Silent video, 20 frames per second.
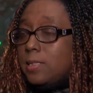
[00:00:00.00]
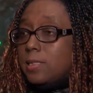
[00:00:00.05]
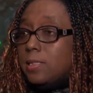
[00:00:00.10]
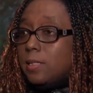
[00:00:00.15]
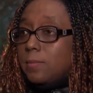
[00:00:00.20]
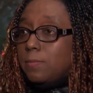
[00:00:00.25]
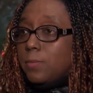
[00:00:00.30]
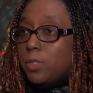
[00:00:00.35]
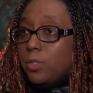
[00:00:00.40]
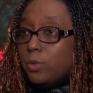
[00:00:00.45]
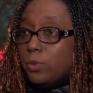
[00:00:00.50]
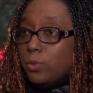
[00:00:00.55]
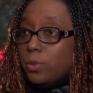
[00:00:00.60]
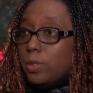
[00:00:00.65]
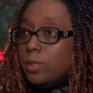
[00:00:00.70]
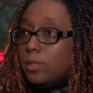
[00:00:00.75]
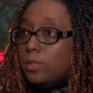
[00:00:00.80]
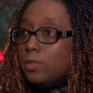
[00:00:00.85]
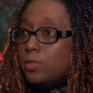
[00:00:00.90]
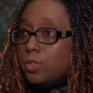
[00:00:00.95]
is
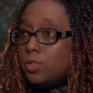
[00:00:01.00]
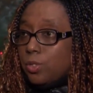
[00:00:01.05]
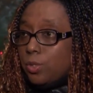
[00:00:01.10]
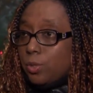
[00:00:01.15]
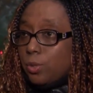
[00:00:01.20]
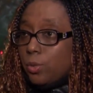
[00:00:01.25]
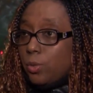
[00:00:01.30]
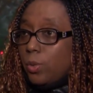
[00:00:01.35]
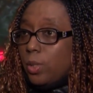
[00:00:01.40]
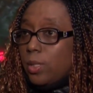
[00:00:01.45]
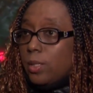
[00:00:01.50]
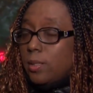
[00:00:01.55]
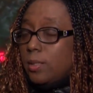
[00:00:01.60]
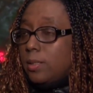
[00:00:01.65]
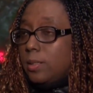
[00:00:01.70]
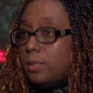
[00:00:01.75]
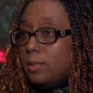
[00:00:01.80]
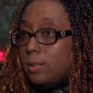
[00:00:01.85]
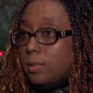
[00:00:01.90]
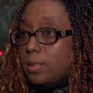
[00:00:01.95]
immune to
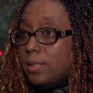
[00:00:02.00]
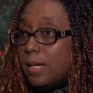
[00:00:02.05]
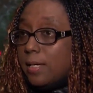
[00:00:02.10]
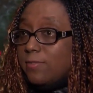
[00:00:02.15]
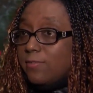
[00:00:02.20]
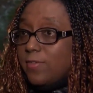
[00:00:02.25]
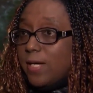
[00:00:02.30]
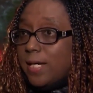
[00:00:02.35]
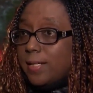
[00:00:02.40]
gun